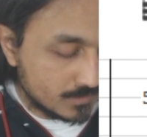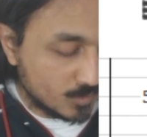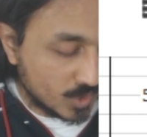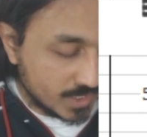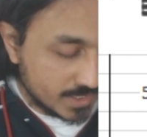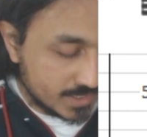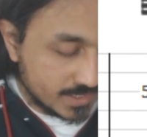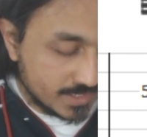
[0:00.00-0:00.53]

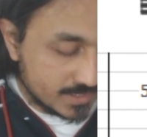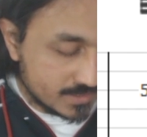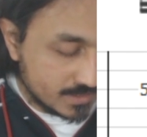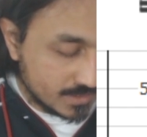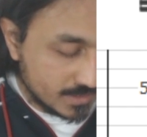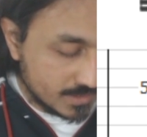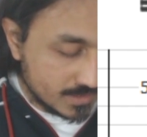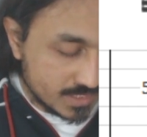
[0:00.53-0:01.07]
what I did
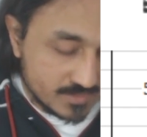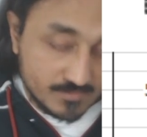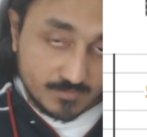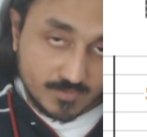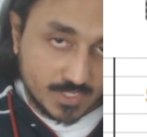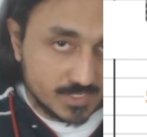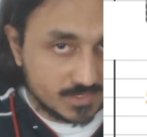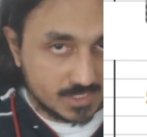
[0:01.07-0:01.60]
extra here is
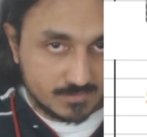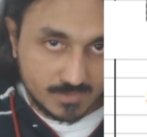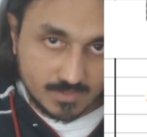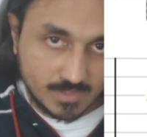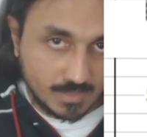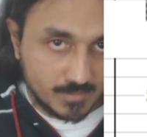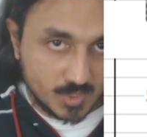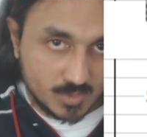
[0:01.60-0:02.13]
5 6
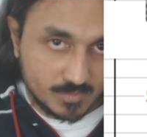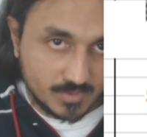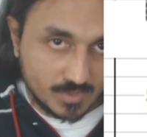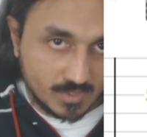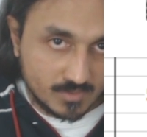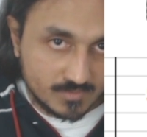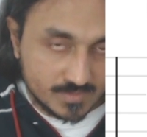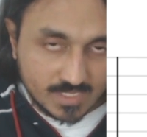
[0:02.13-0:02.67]
5 hammer-on
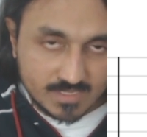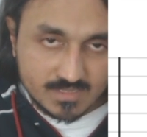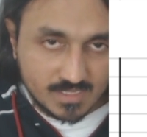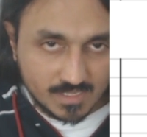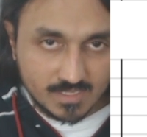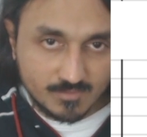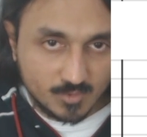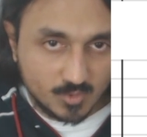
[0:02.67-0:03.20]
pull-off. That's
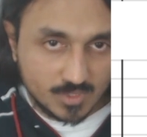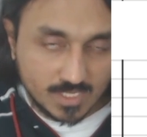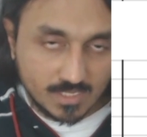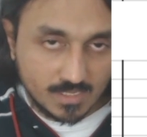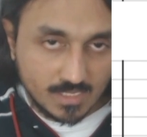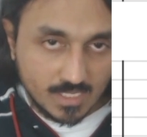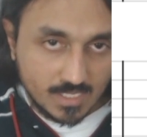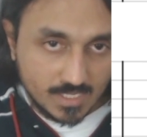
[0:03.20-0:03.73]
like a
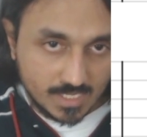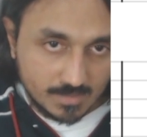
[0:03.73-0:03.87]
vocal